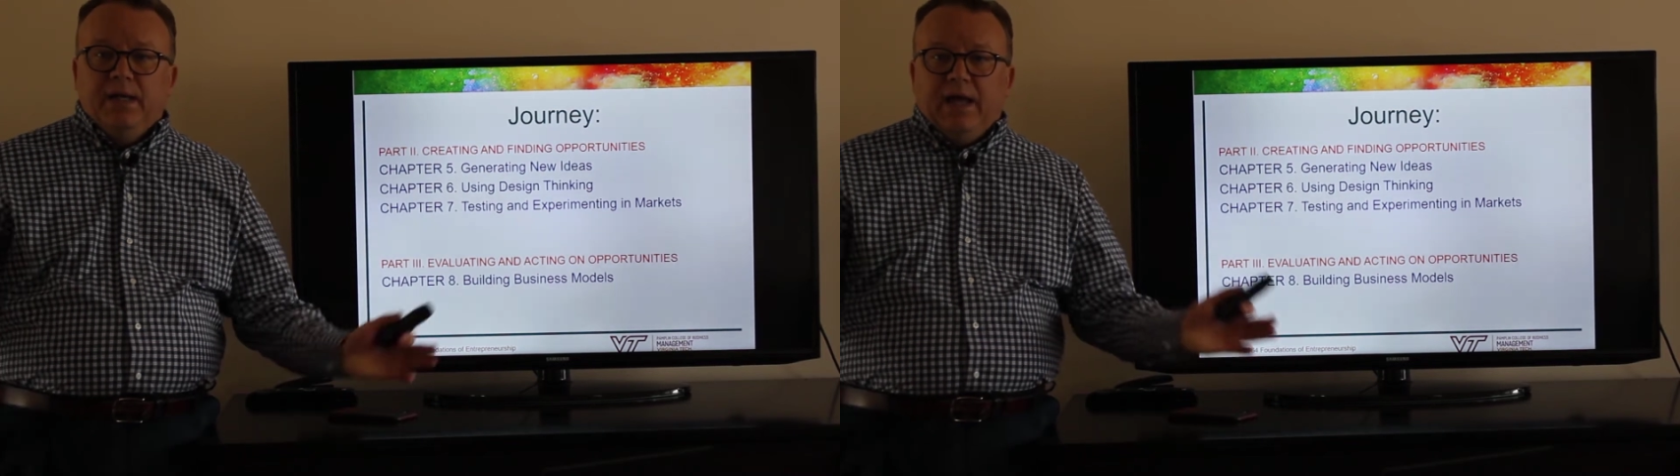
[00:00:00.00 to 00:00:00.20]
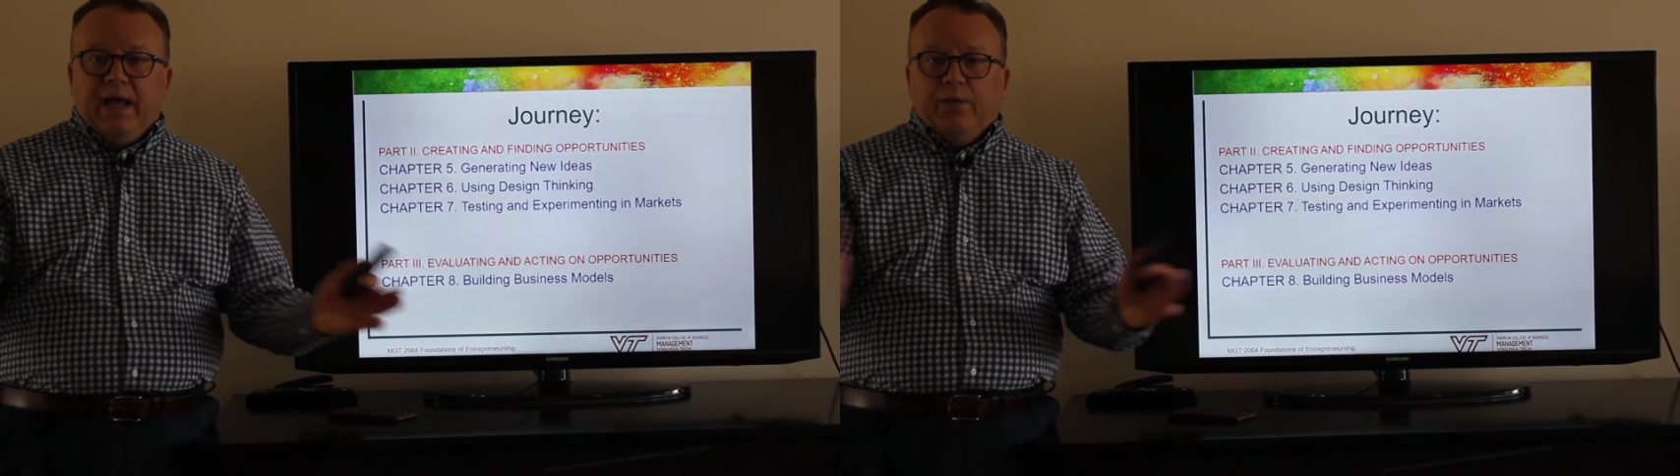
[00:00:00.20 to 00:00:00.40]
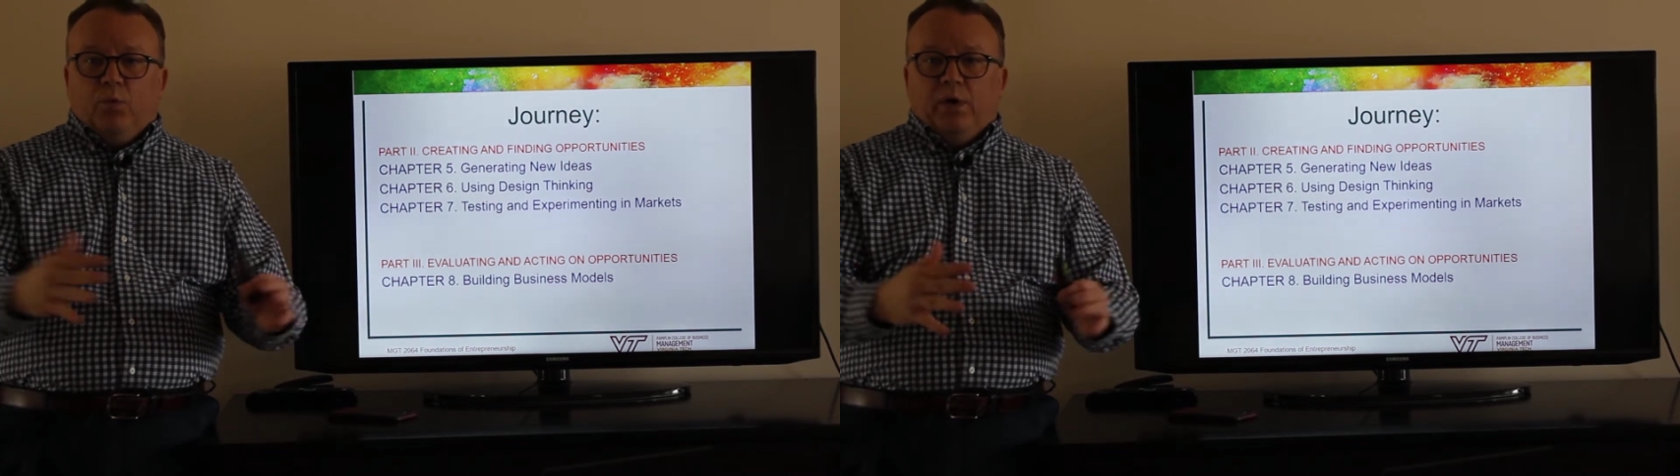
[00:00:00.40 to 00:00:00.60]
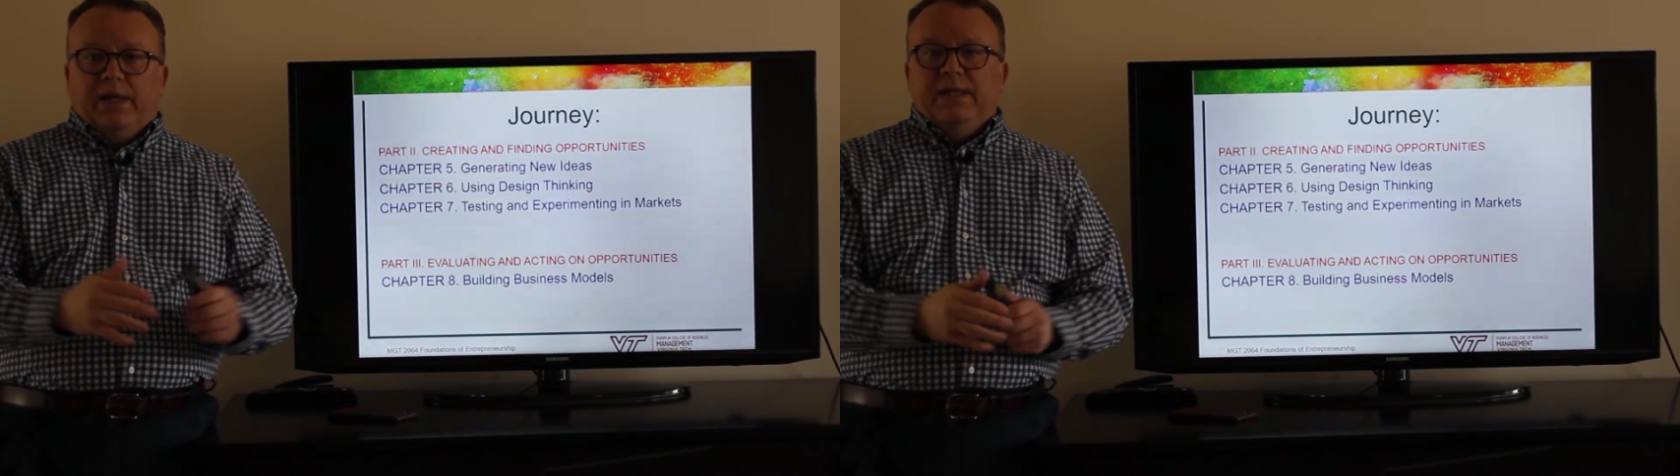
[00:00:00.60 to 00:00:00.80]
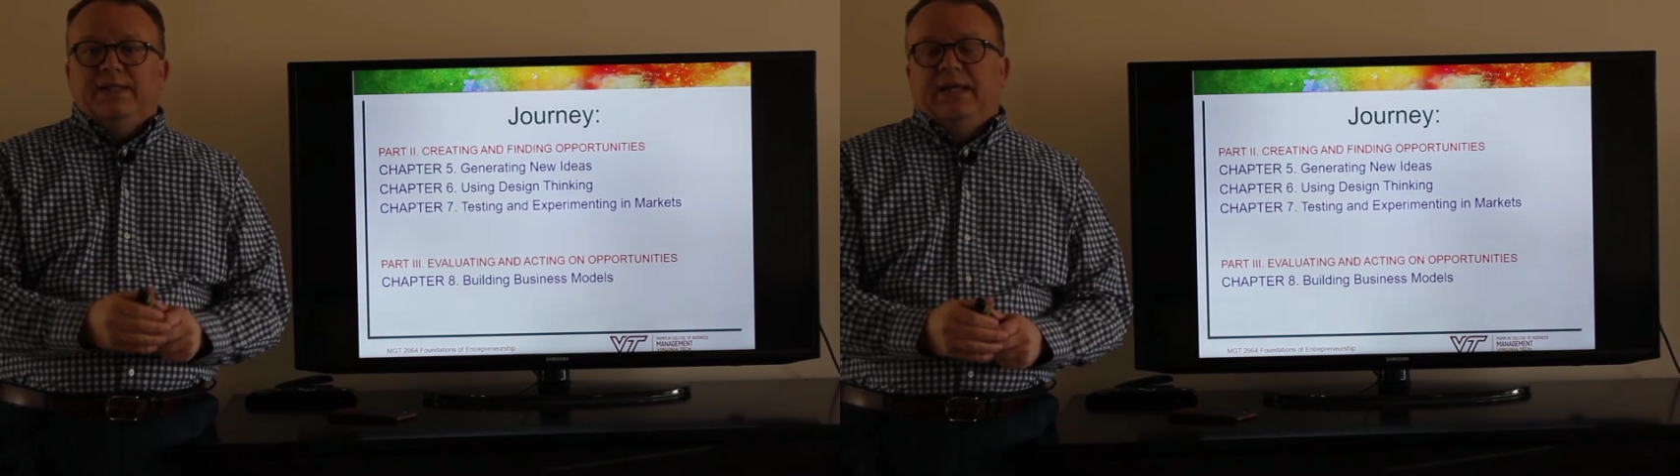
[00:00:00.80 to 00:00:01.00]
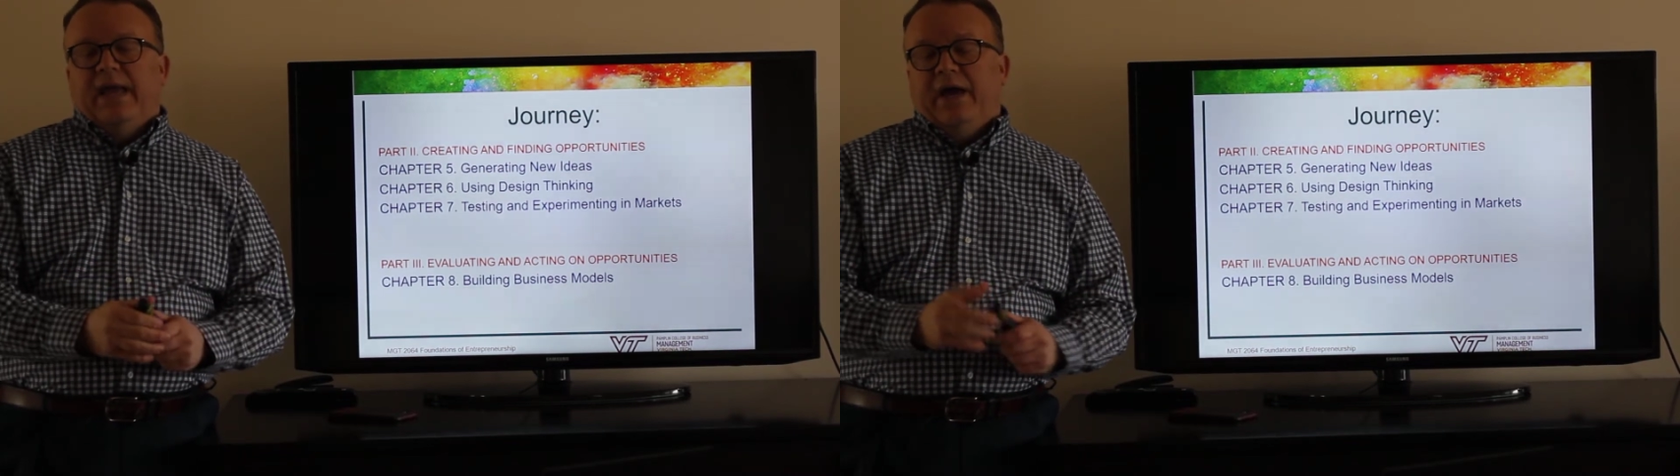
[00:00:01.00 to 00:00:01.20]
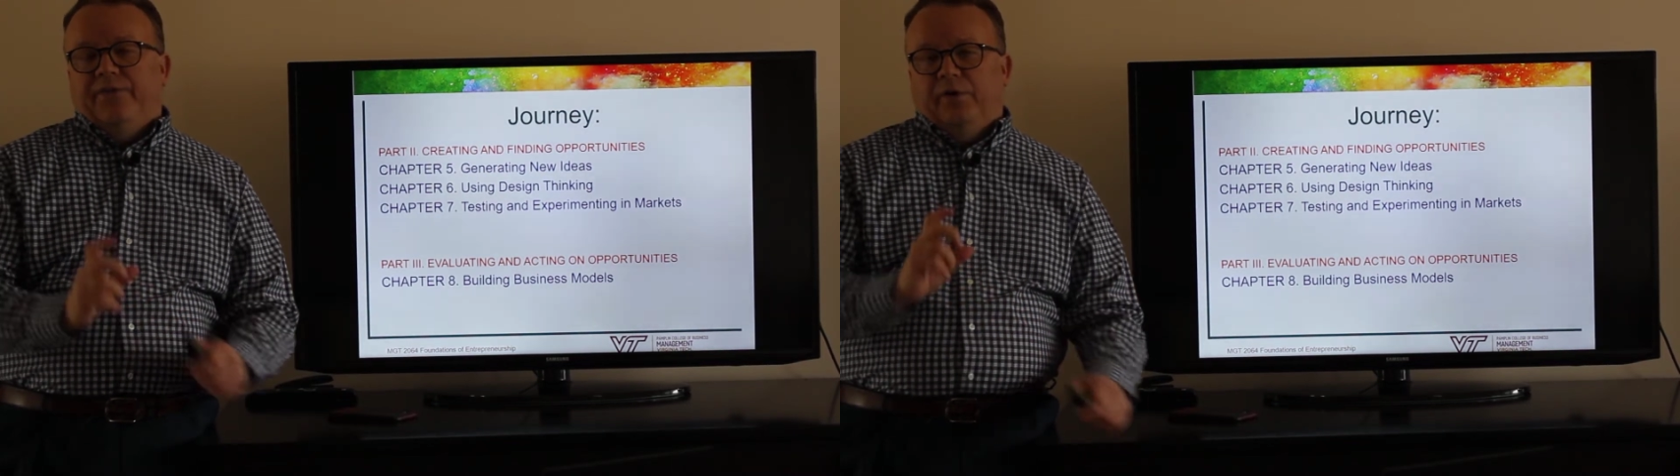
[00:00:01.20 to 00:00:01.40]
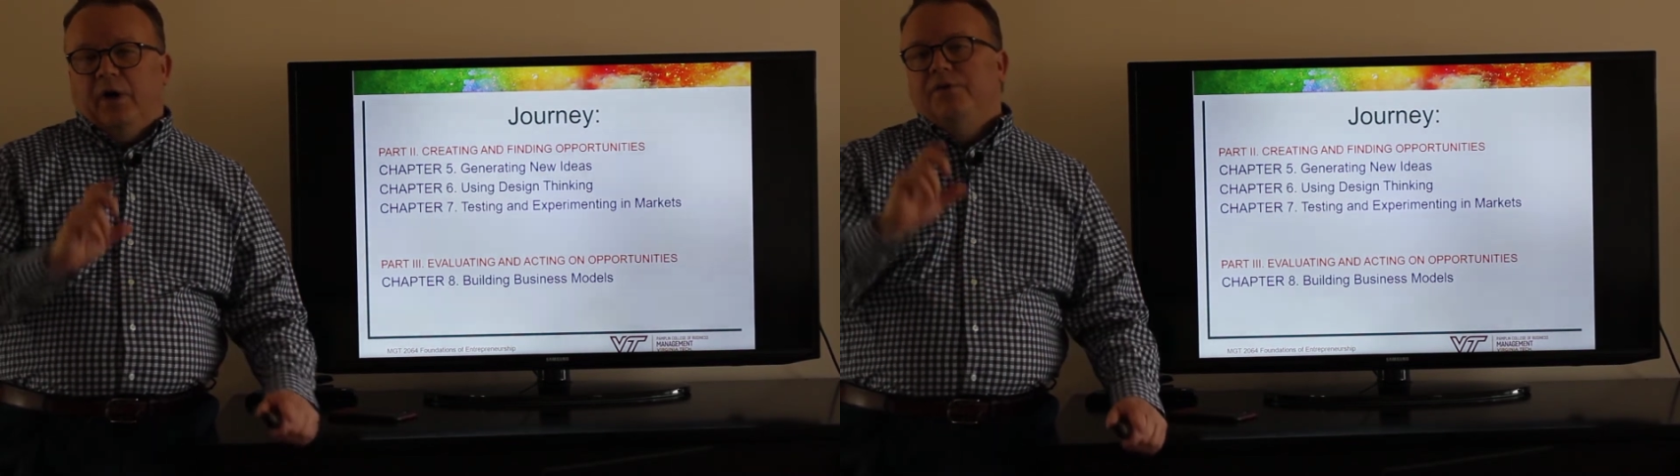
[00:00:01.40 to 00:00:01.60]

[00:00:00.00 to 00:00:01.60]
and working together,